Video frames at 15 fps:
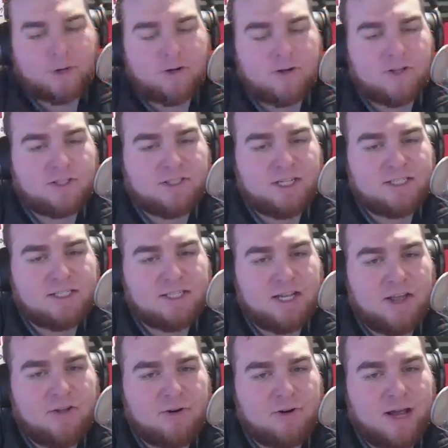started the season the
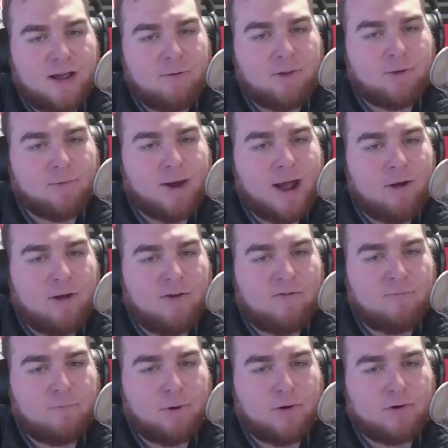other night with a rout
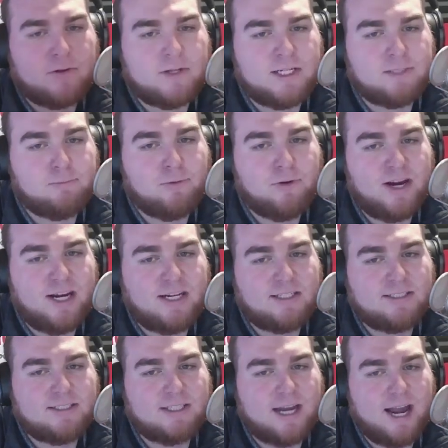of Berkeley
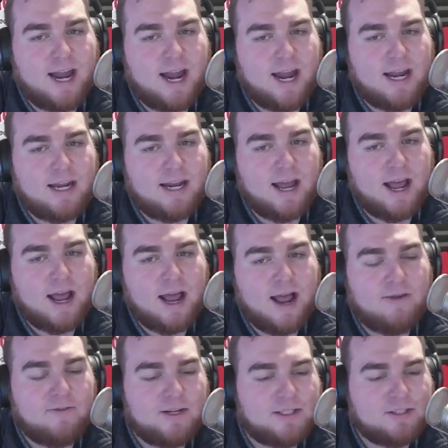Springs, and
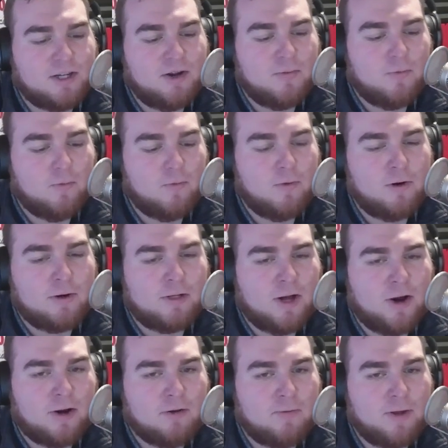obviously we're
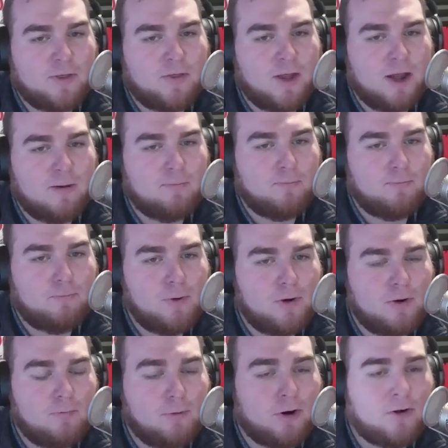talking with
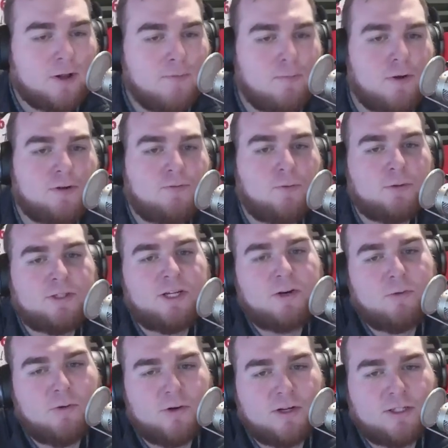Berkeley Post 14
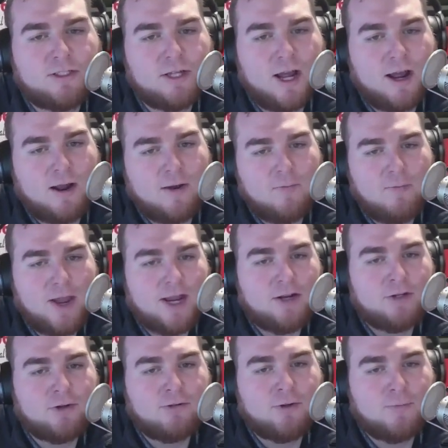Hornets
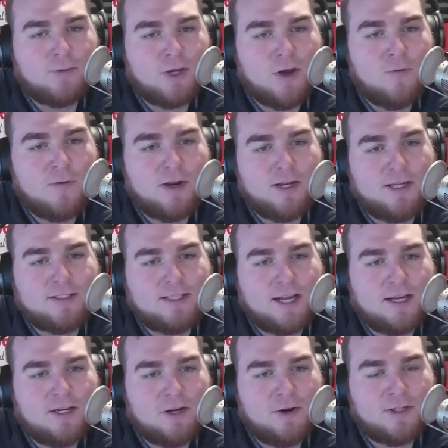manager Trip Tobin, and he
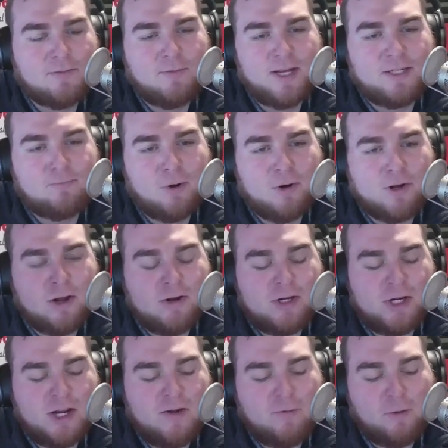said, you know, as a baseball
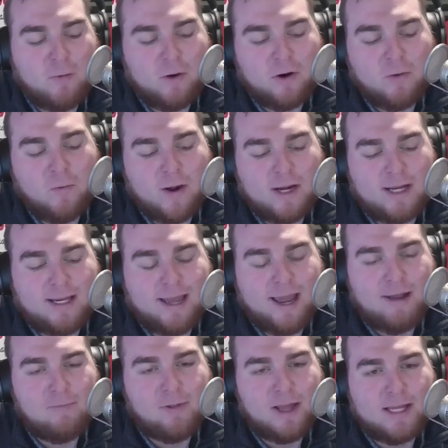coach, you never want to win a
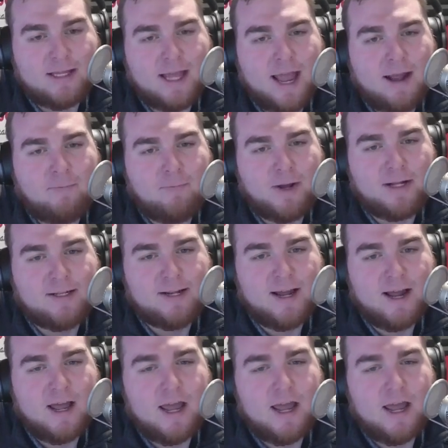game like that, but